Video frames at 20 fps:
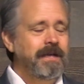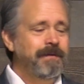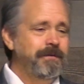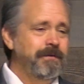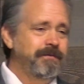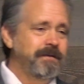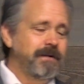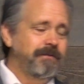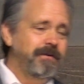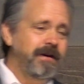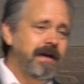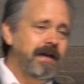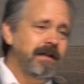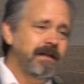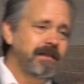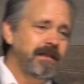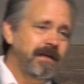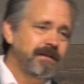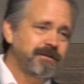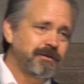If you've never had
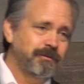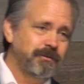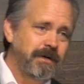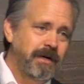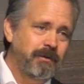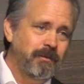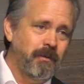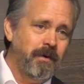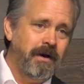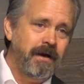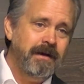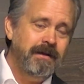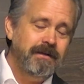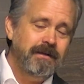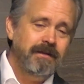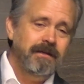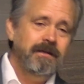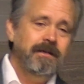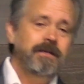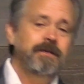a glass of red
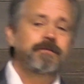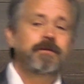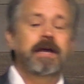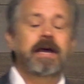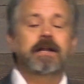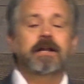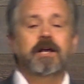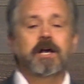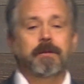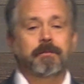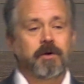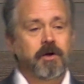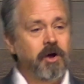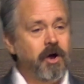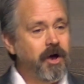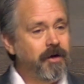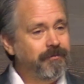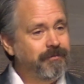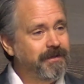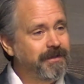wine, if you had a cup of
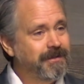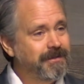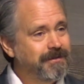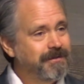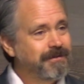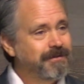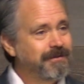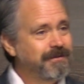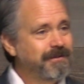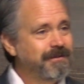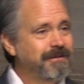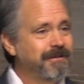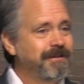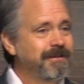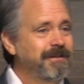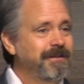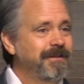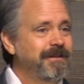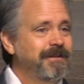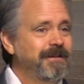coffee.
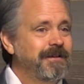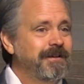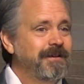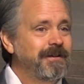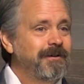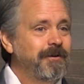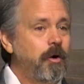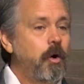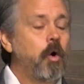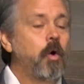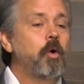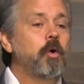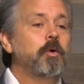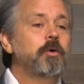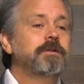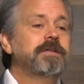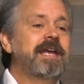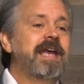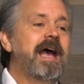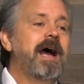
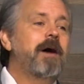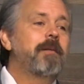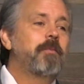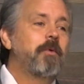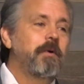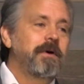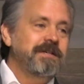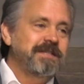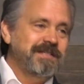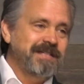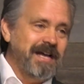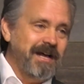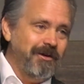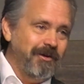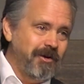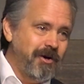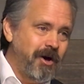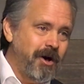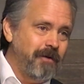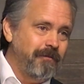Old cowboy
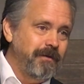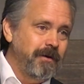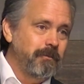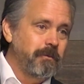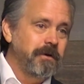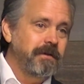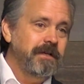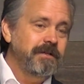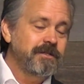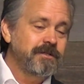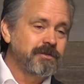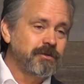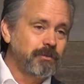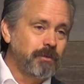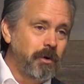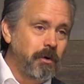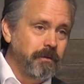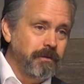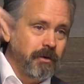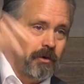style coffee where they just
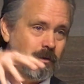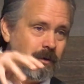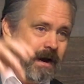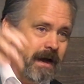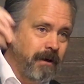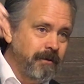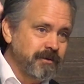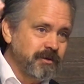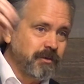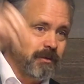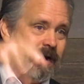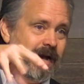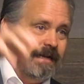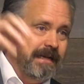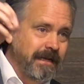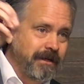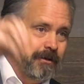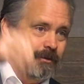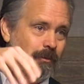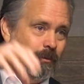throw the grounds
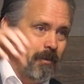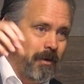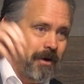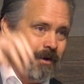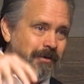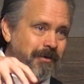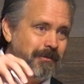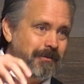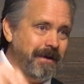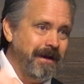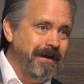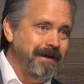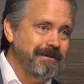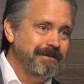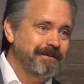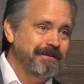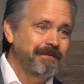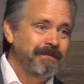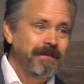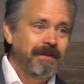right into the water,
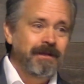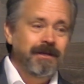right?